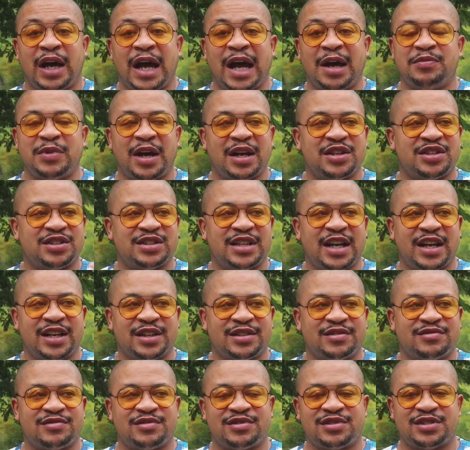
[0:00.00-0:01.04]
I just had
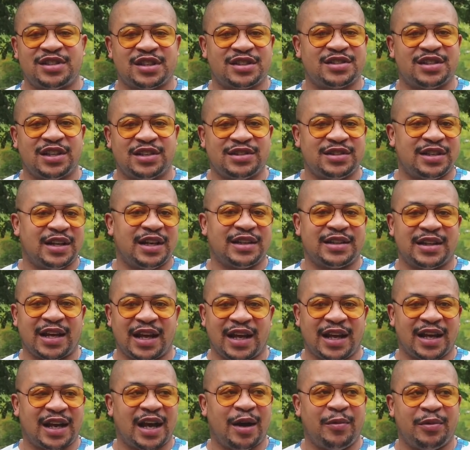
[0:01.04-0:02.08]
a sixth sense like
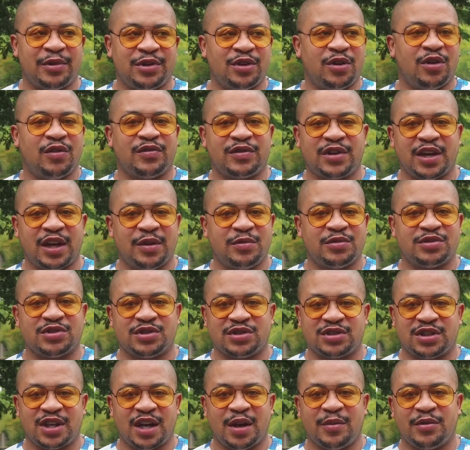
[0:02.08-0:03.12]
that. Like, I would know if Kay was
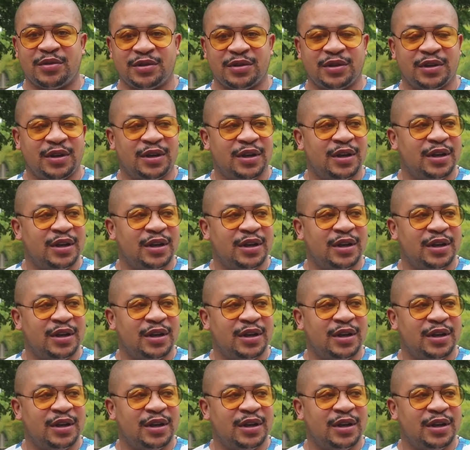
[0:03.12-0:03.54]
a scammer.